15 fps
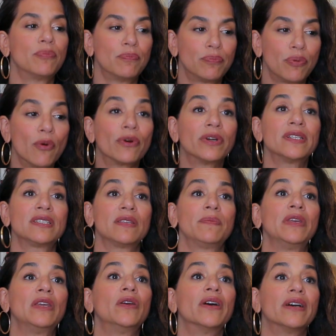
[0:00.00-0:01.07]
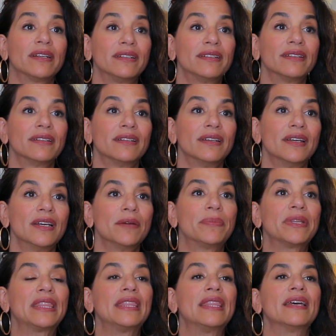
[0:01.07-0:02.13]
born to be good.
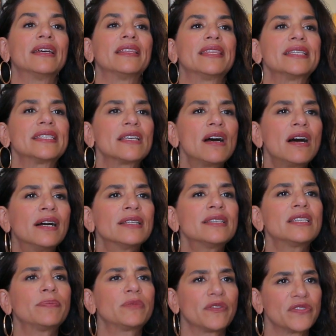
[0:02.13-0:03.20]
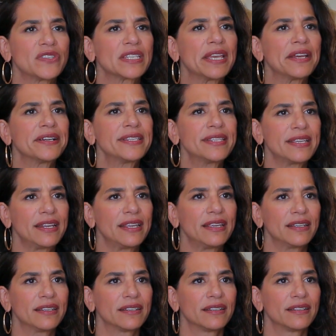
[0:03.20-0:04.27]
But this concept of
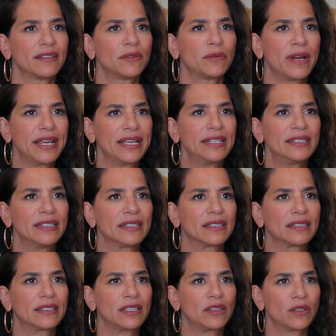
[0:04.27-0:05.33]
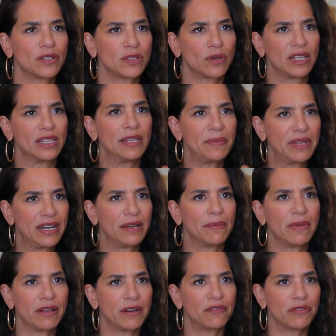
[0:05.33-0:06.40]
scarcity, right? That there's a limited
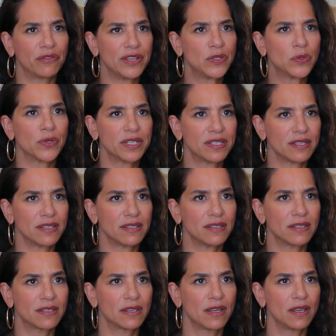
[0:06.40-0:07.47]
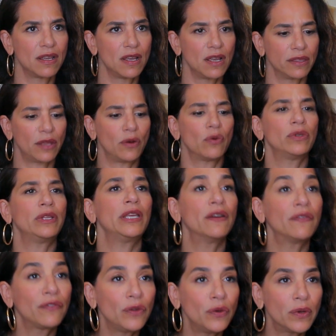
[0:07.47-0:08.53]
amount of resources that only a
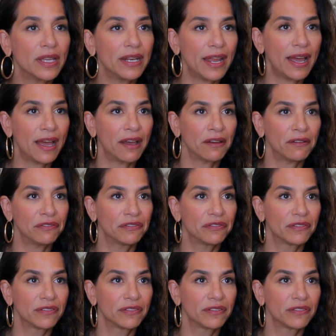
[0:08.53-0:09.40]
few can have,